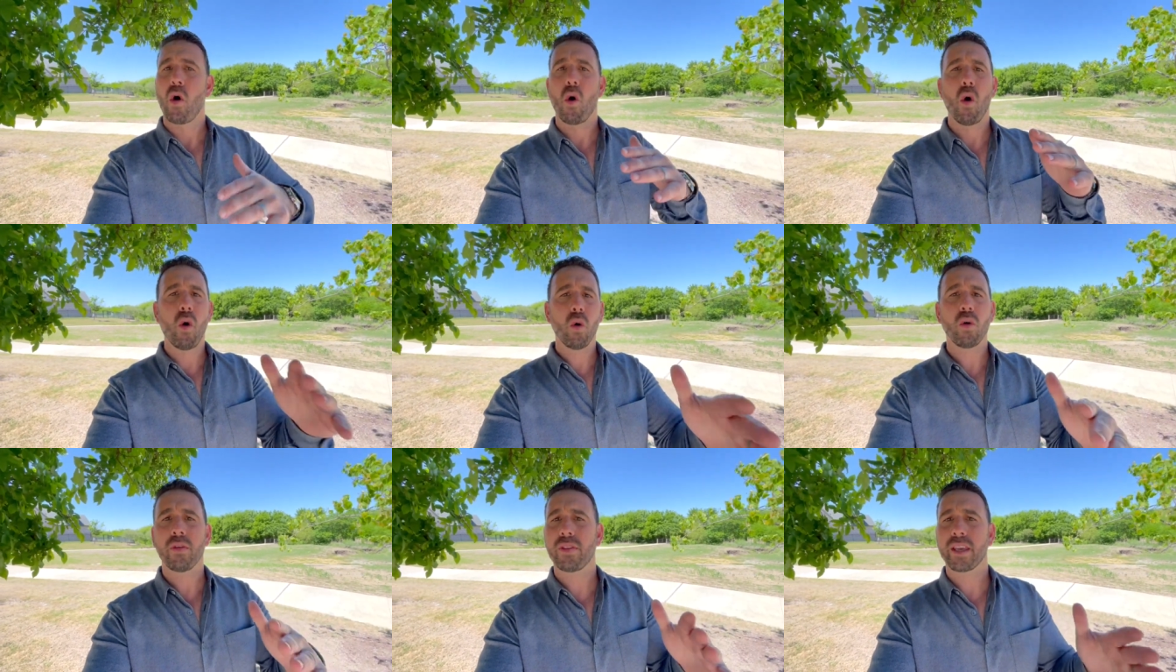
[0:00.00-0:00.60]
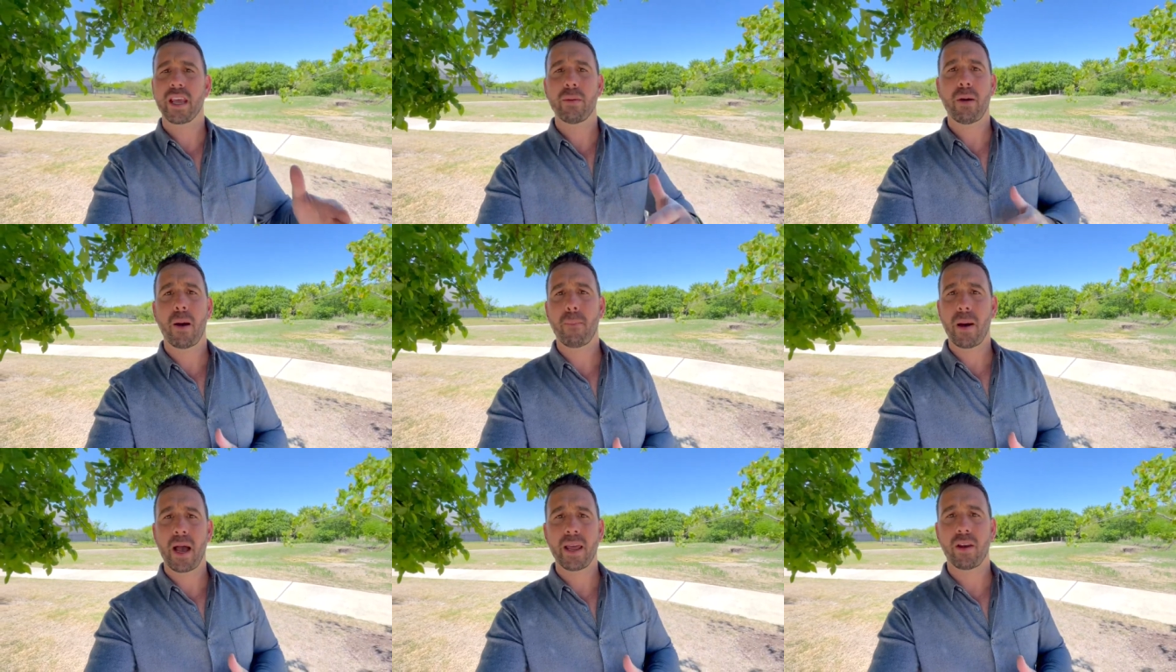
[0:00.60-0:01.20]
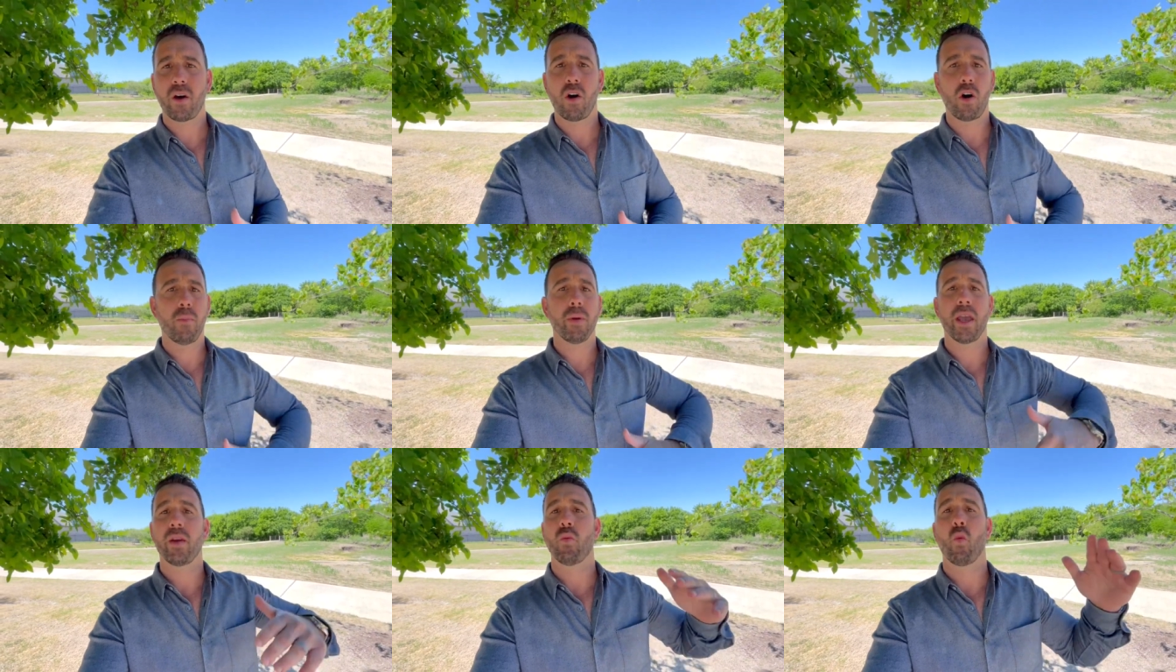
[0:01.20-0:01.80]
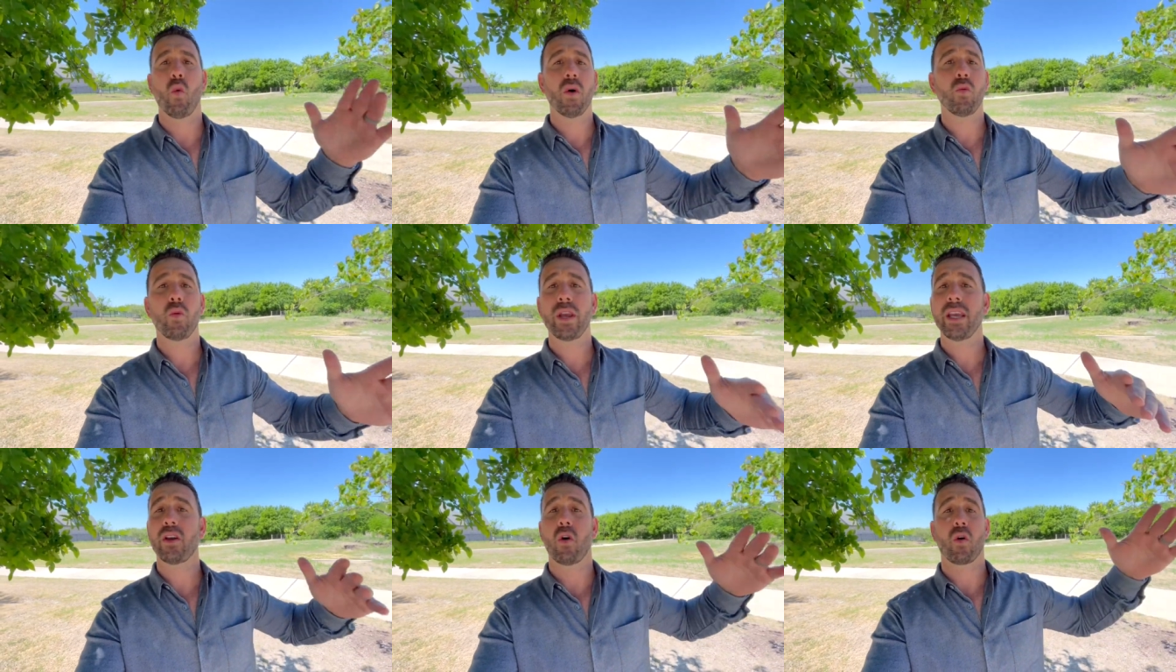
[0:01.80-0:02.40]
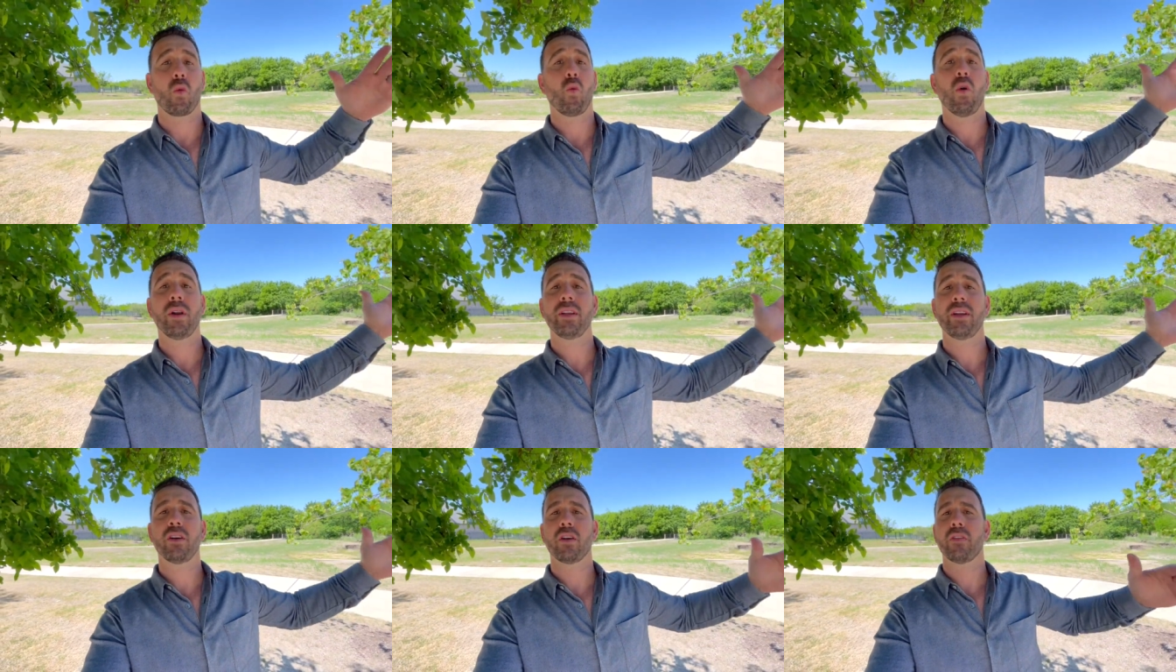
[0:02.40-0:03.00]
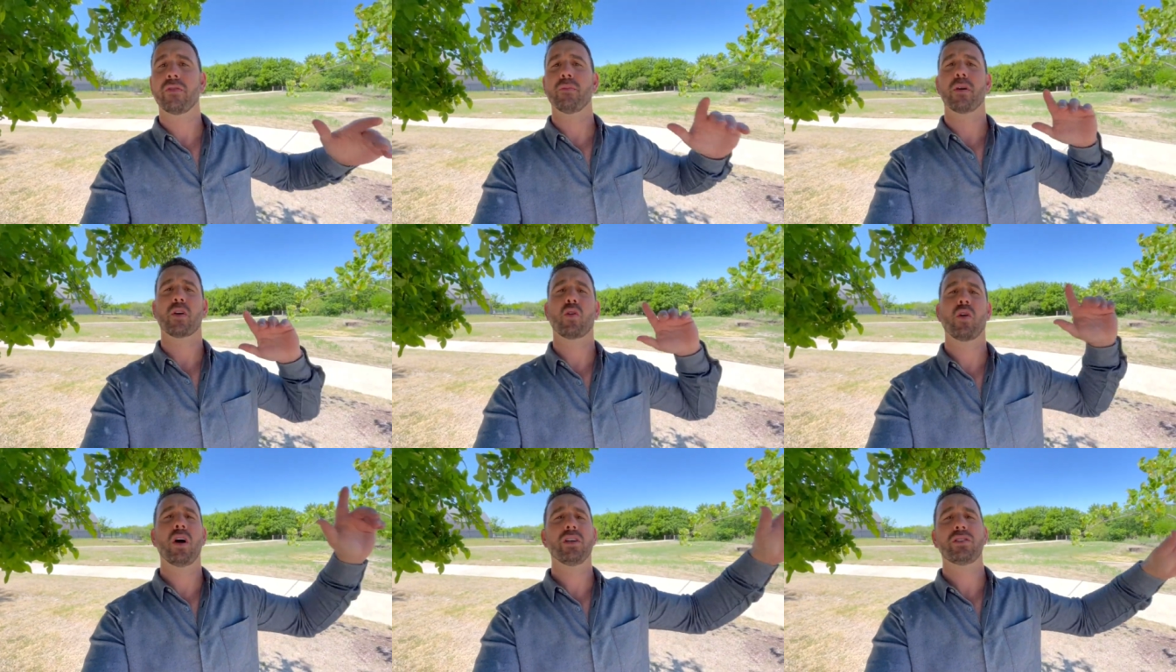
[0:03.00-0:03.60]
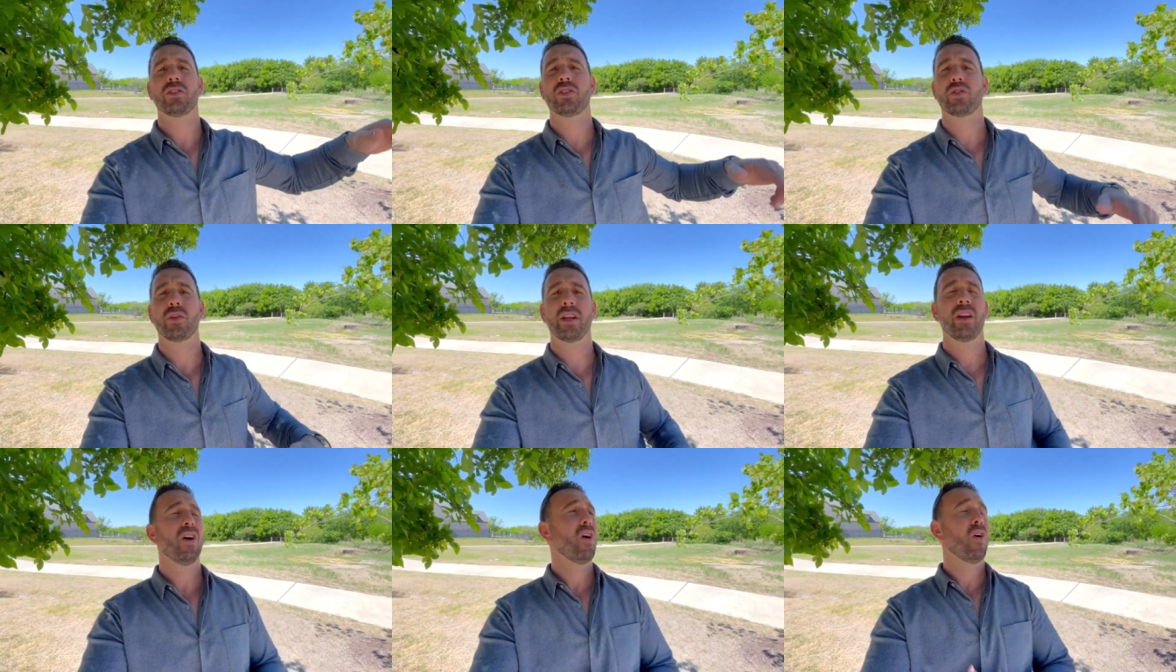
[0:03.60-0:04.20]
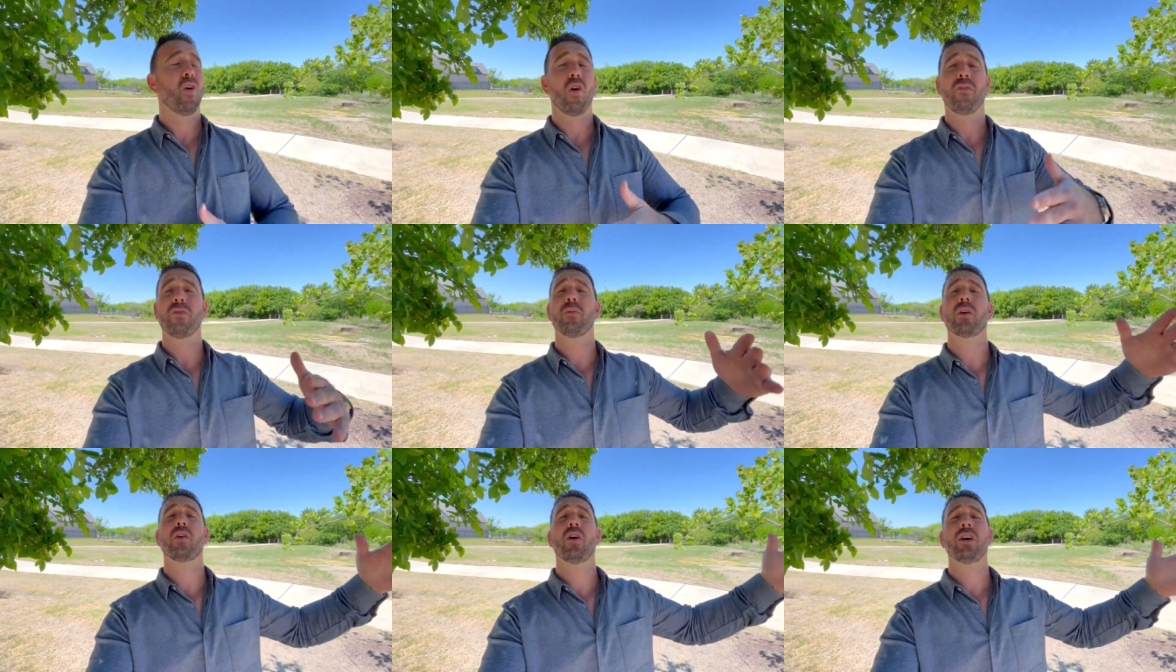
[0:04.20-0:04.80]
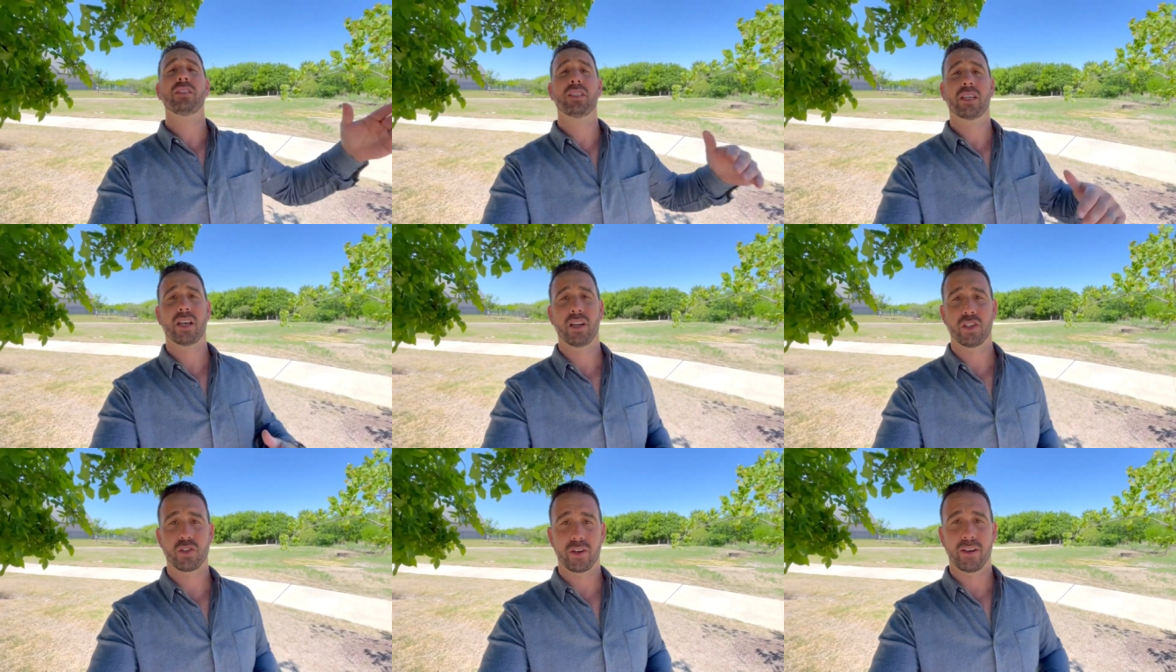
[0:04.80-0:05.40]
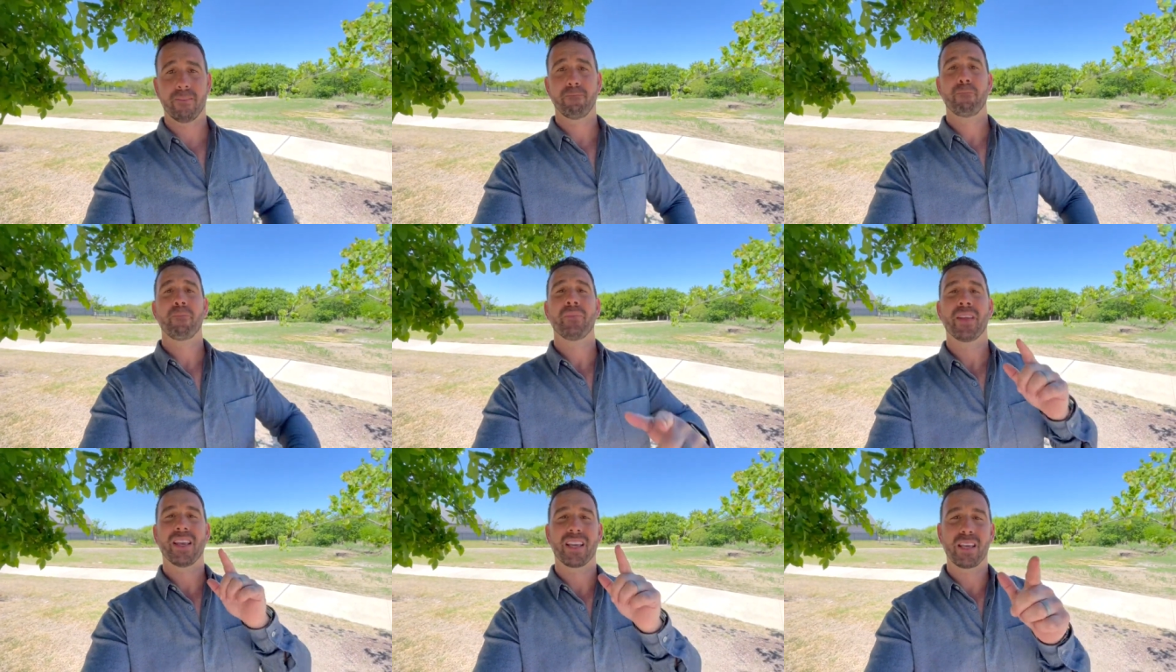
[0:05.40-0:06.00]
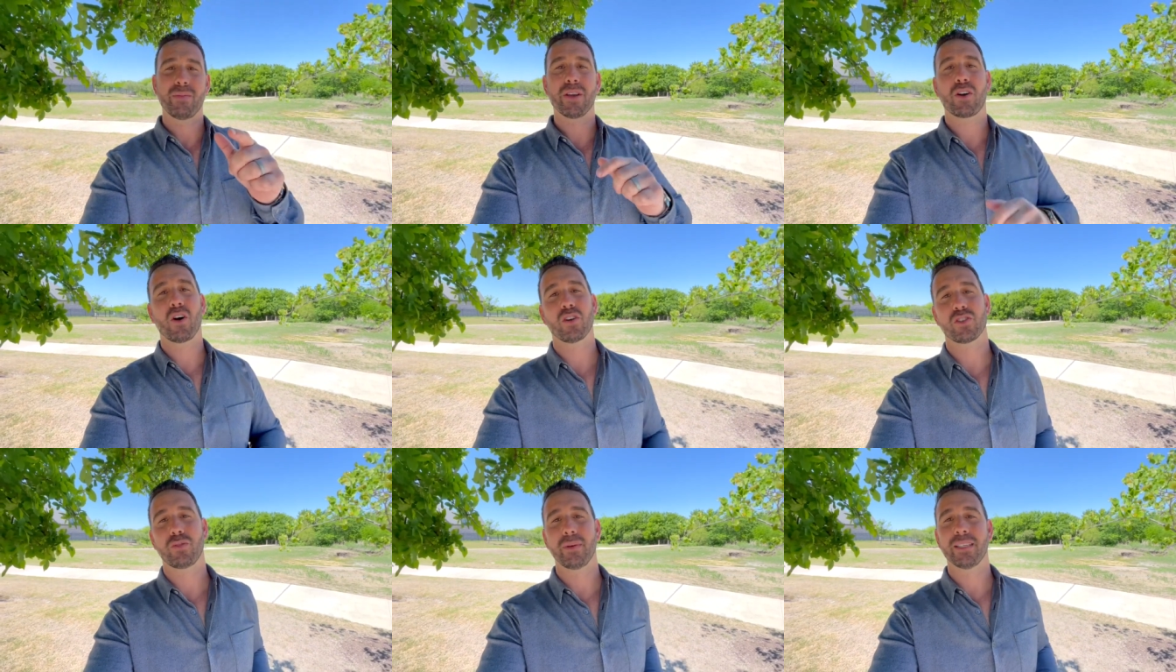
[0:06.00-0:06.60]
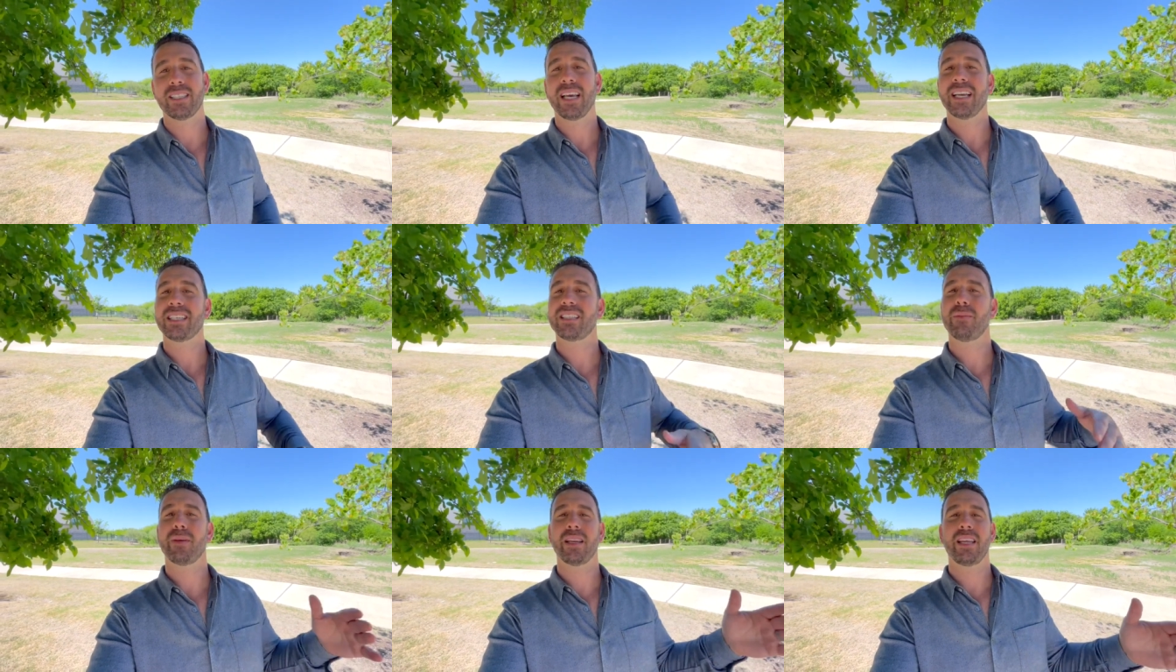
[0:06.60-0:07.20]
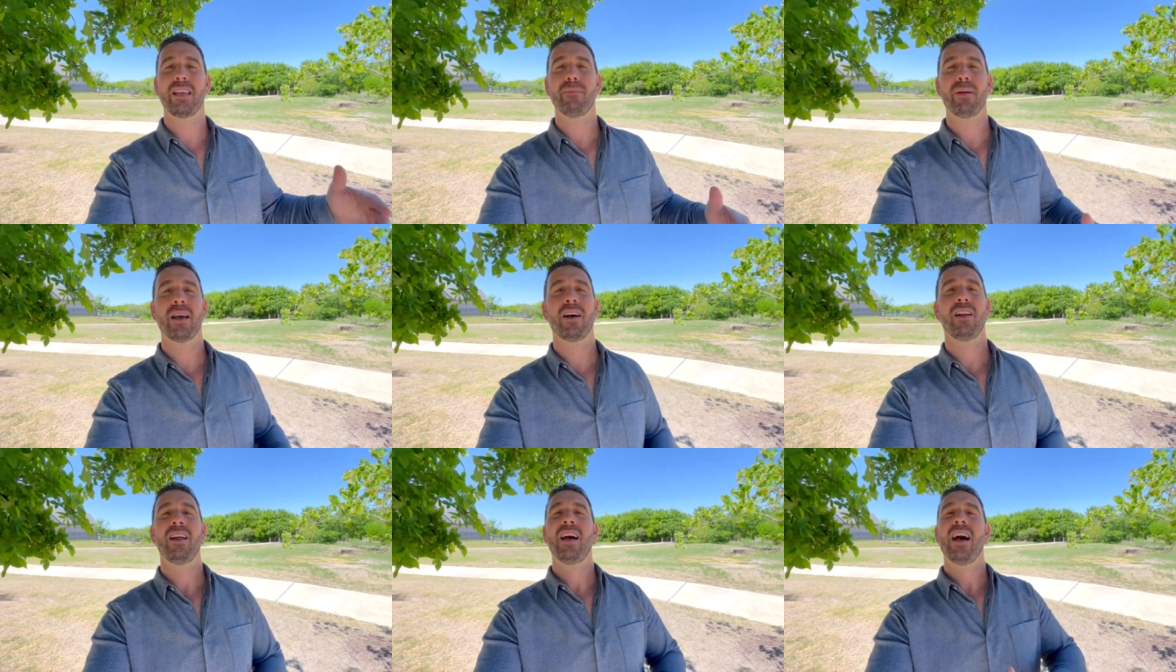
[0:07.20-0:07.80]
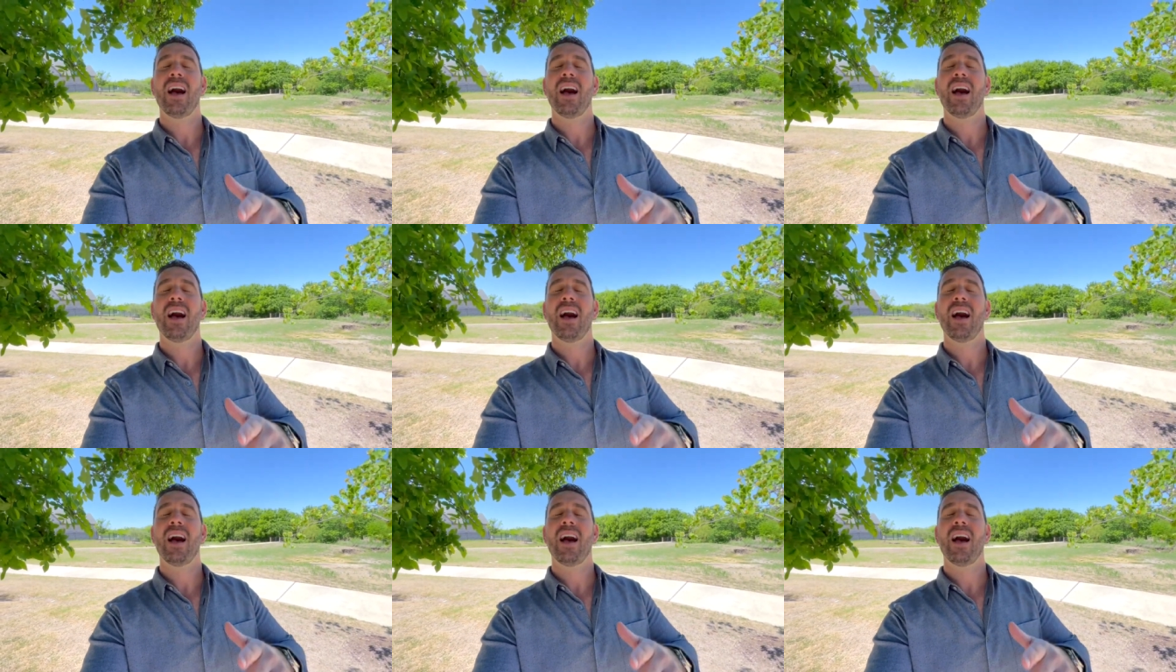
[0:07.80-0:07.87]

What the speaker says: or thinking about buying a home in 1 week or 1 year from across the street or from across the country, give me a call, shoot me a text, send me an email.